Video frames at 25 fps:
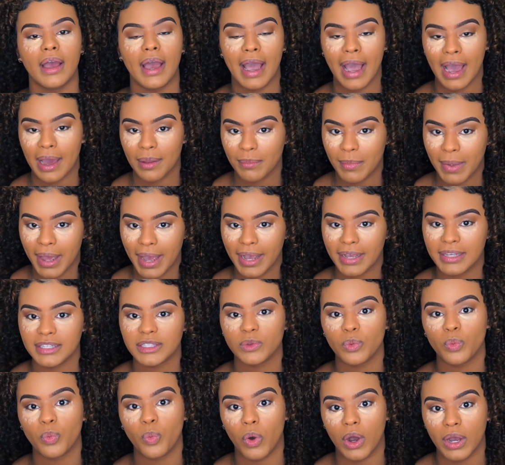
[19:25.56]
At
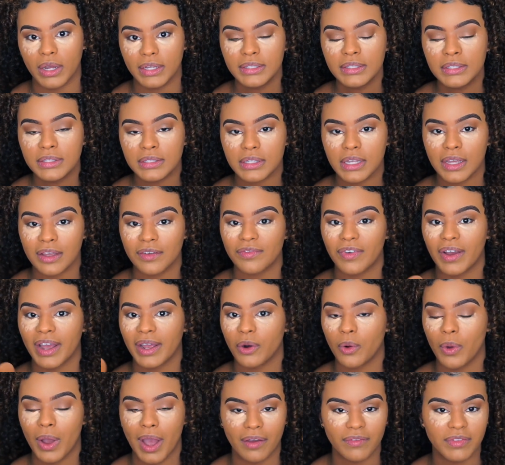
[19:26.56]
max once, if I
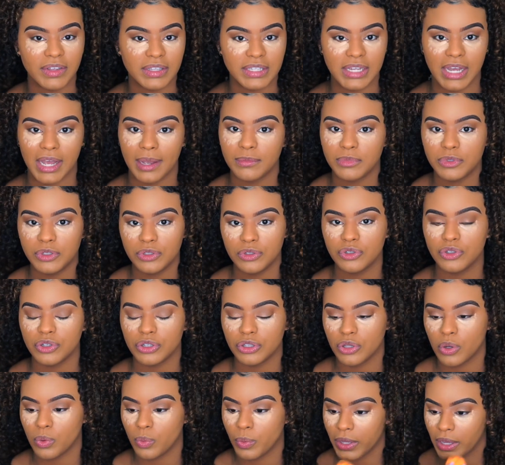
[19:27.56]
don't have the time to
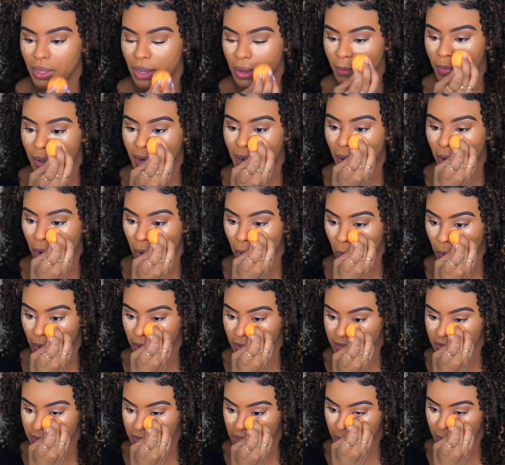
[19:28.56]
during the week, but I
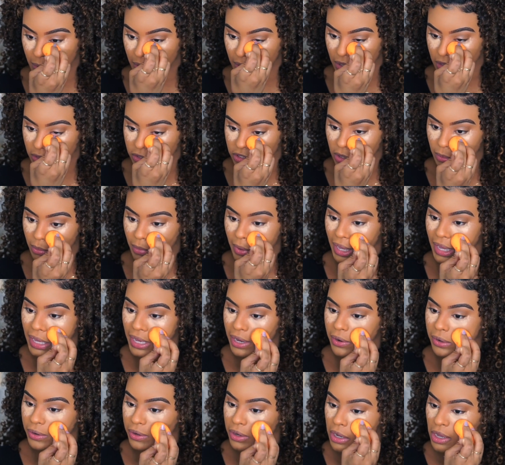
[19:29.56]
always deep condition my
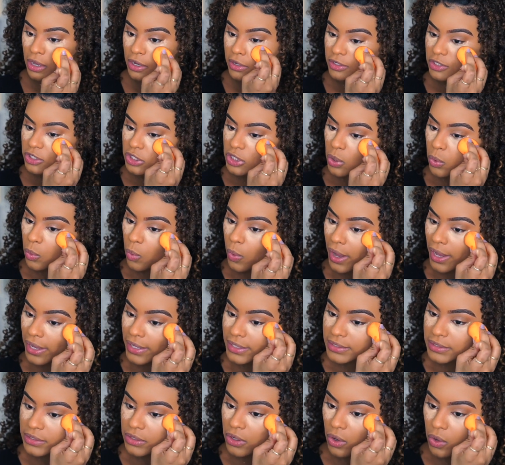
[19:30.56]
hair
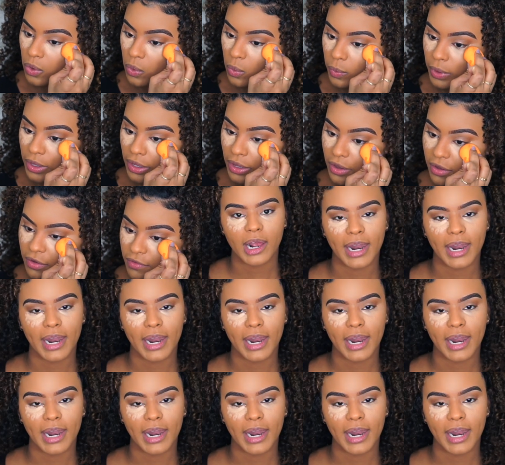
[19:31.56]
twice a week.